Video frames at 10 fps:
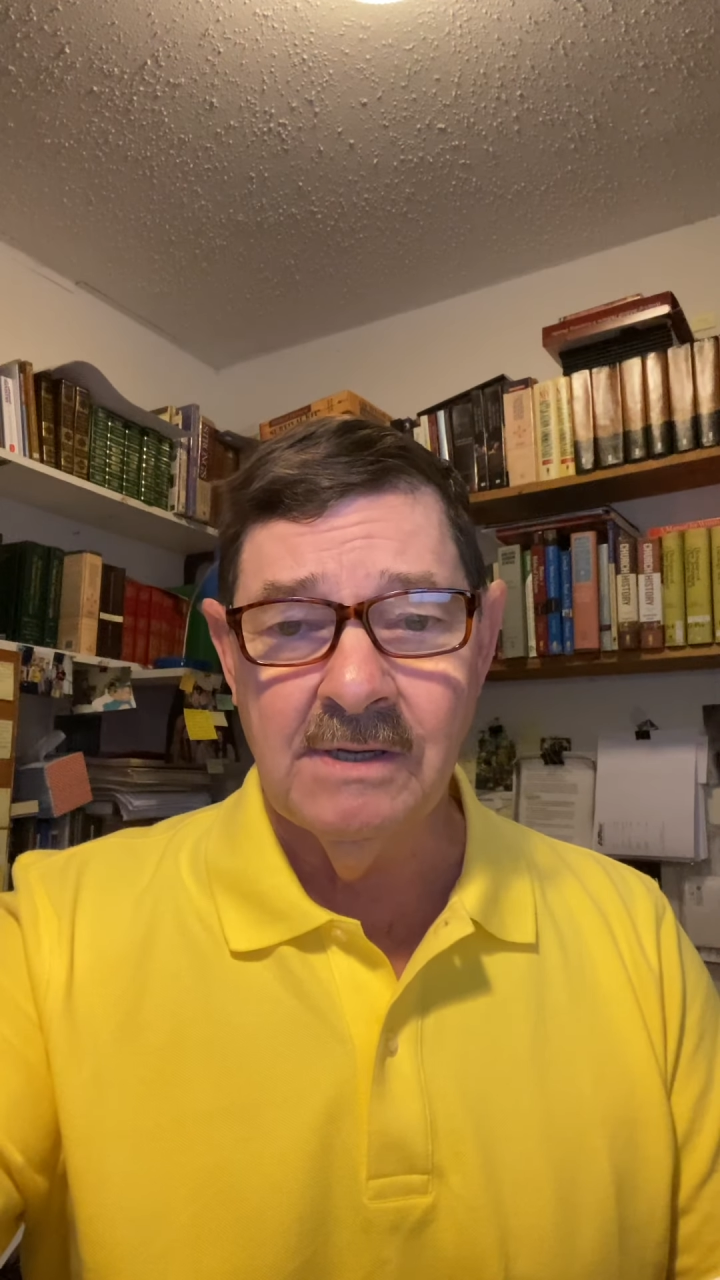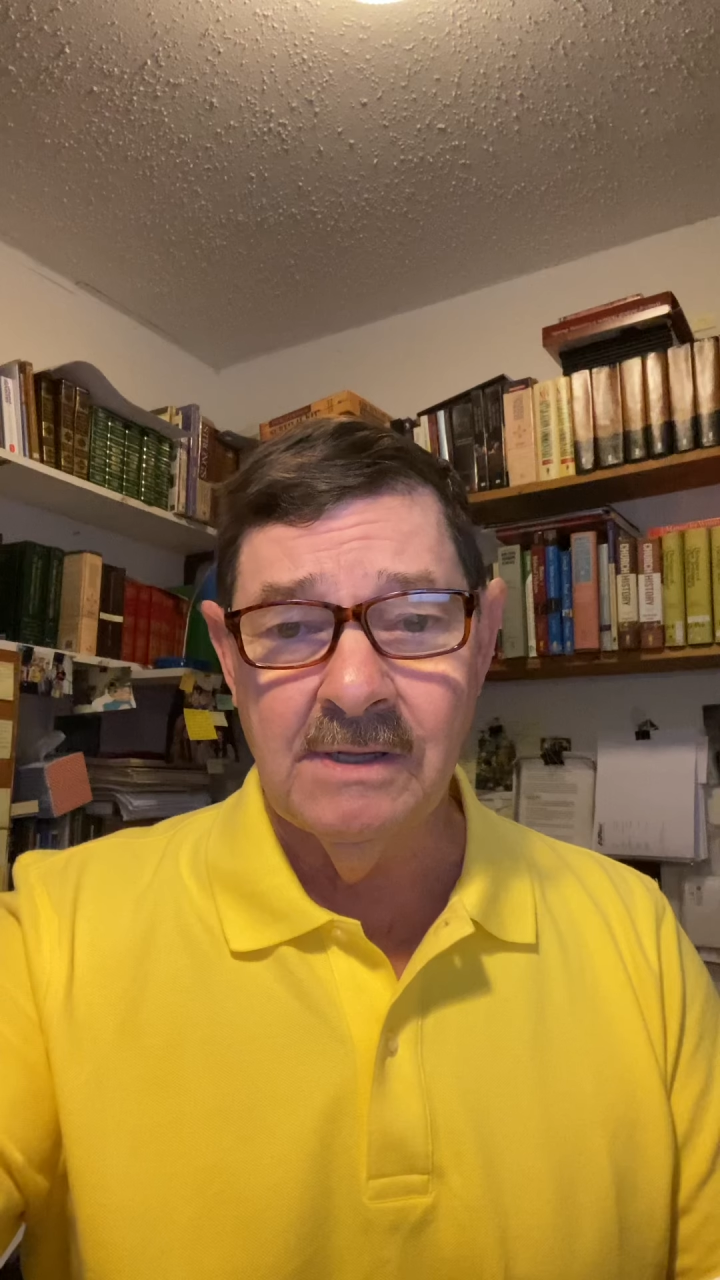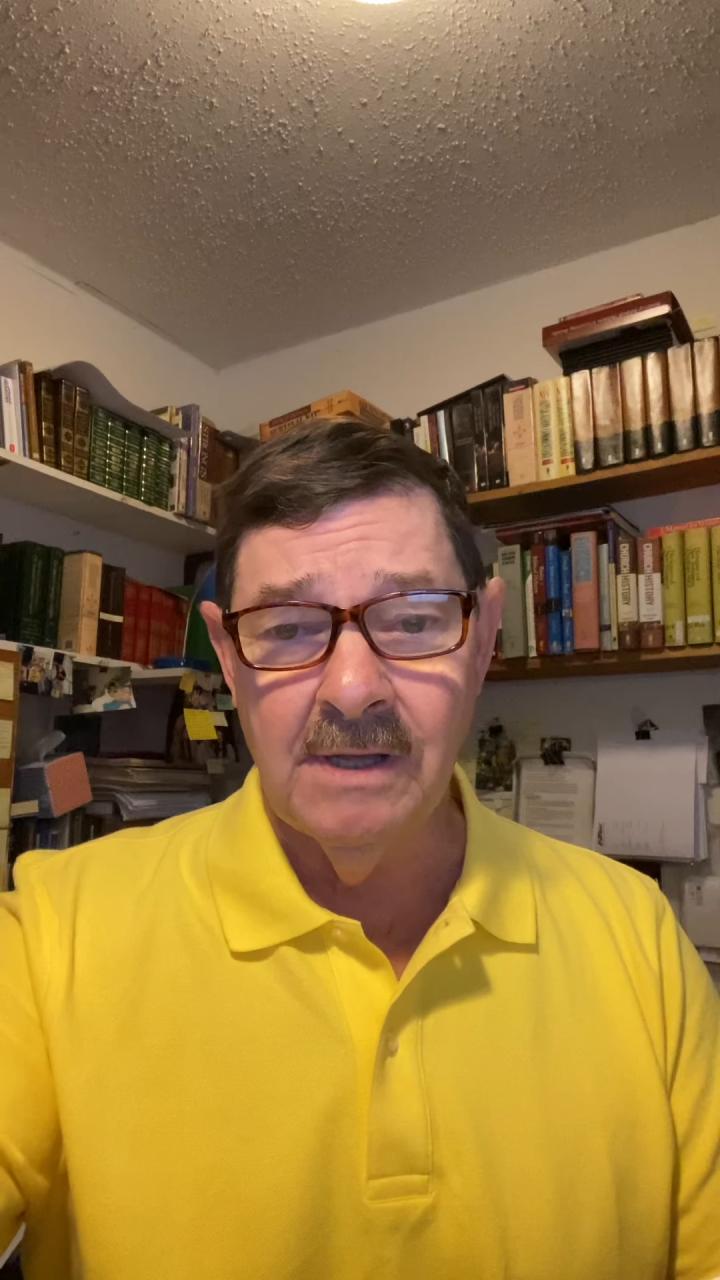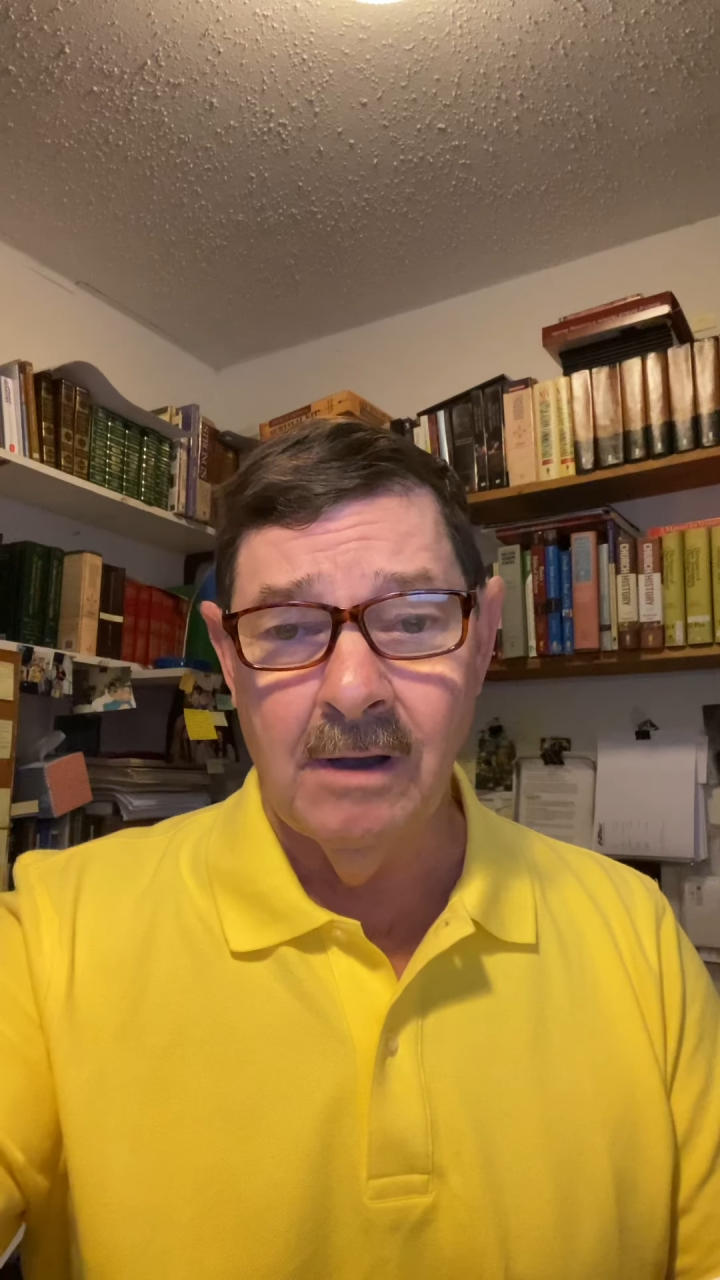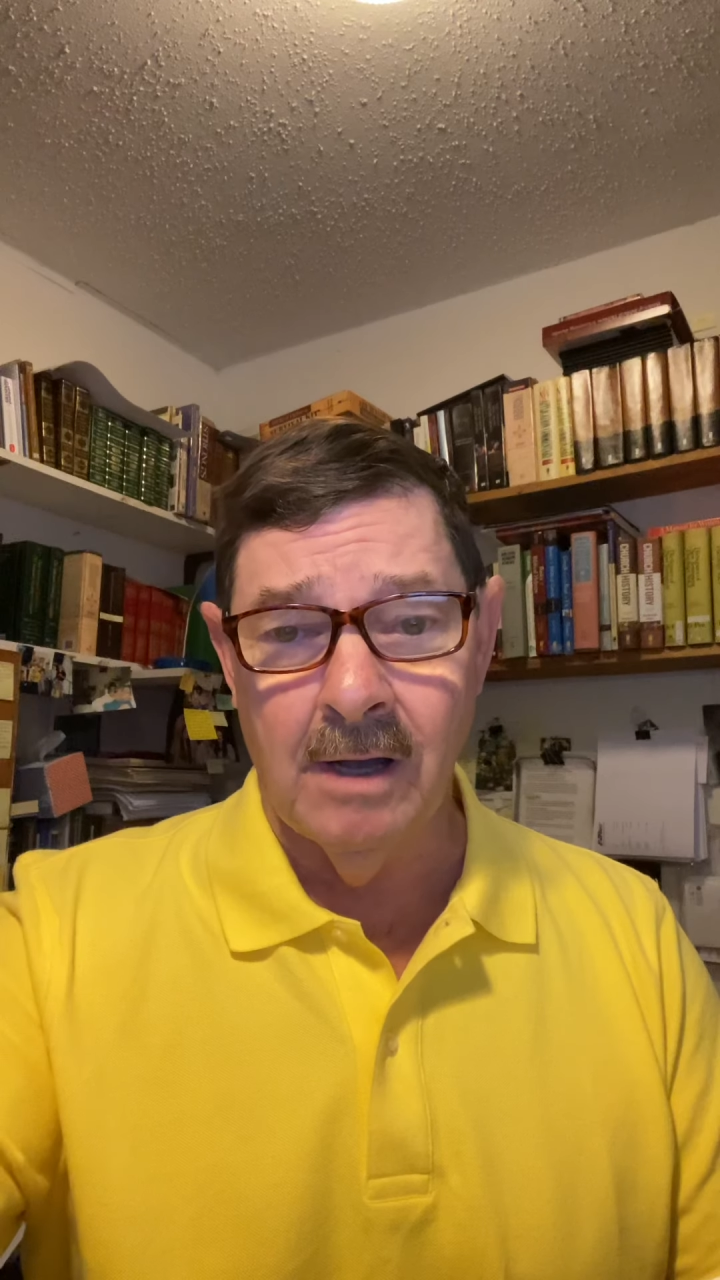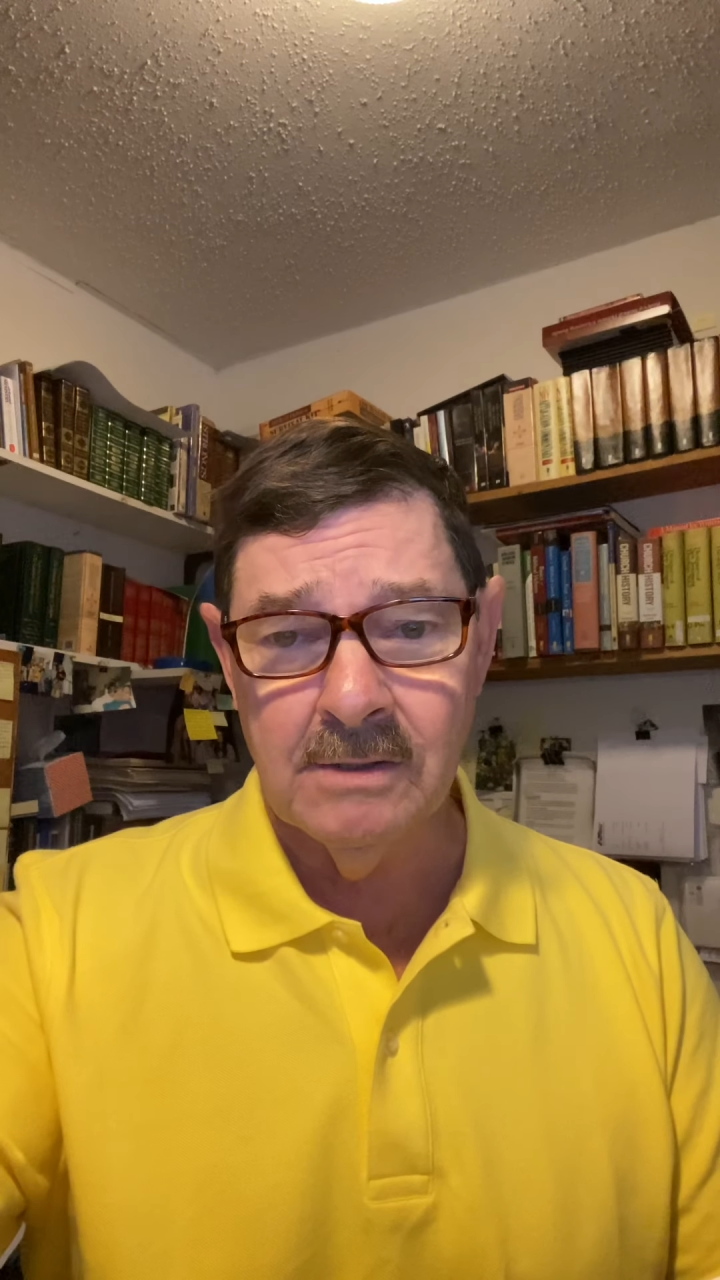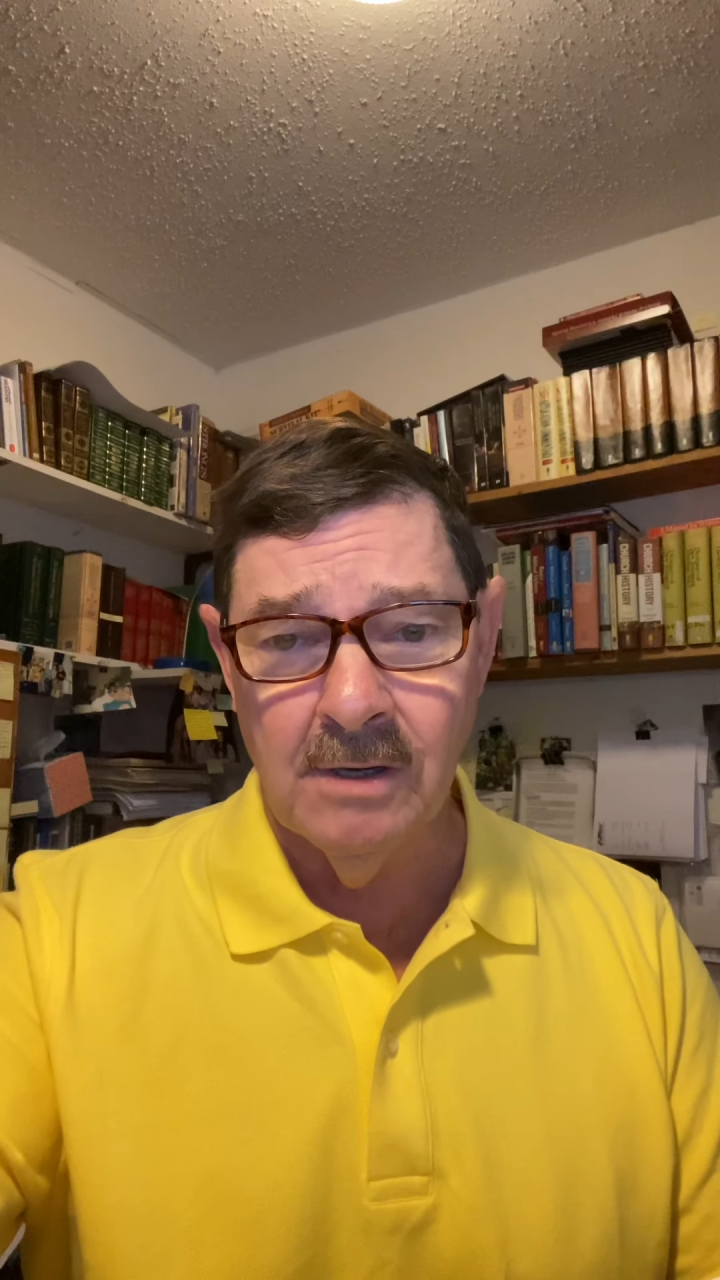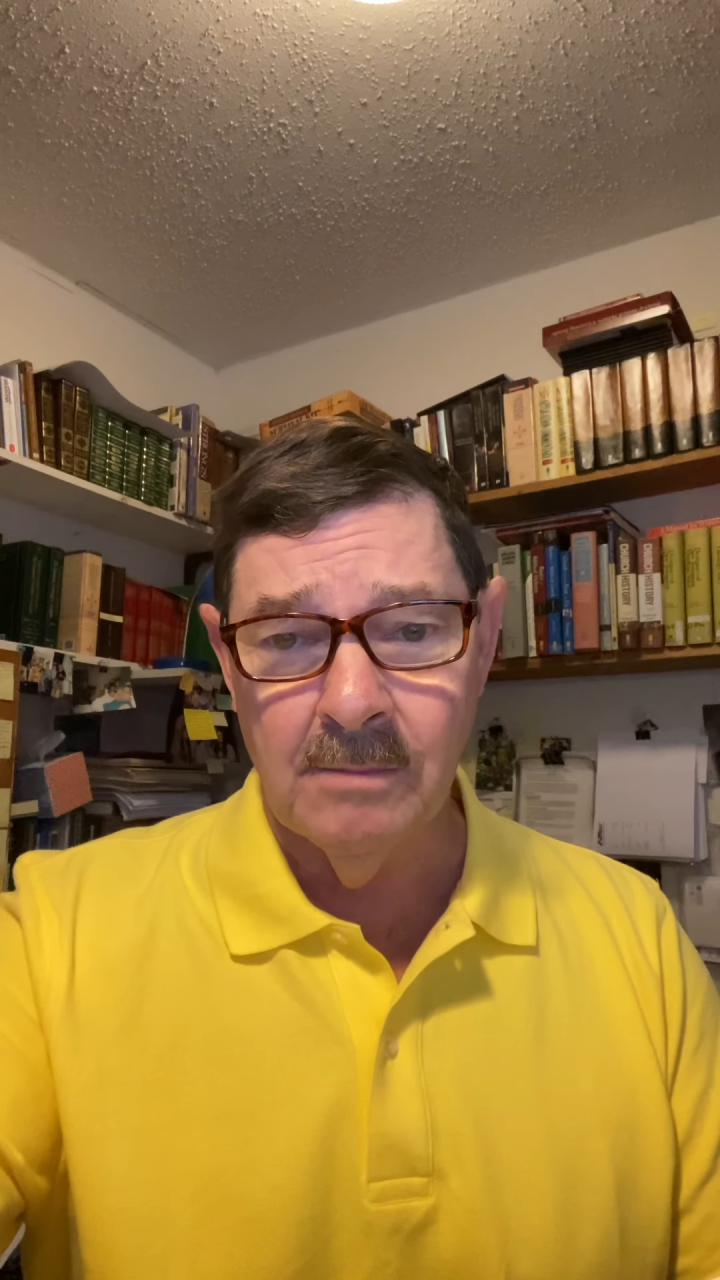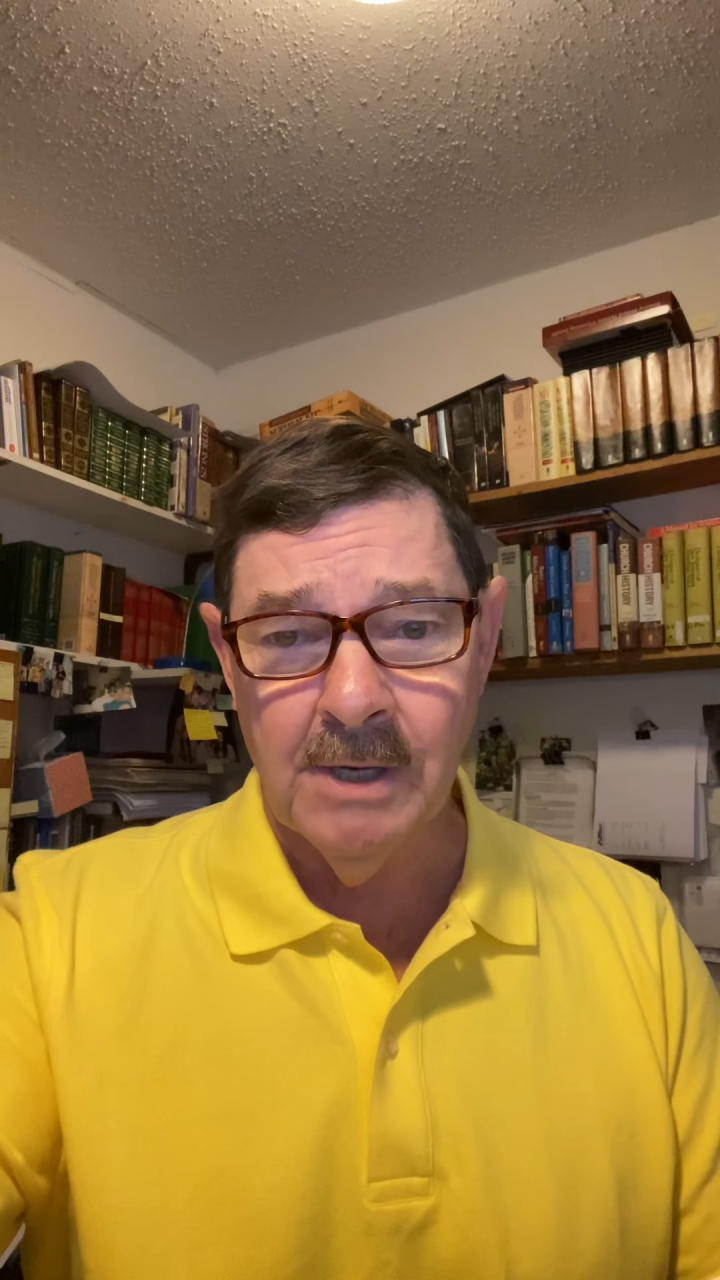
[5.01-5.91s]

the October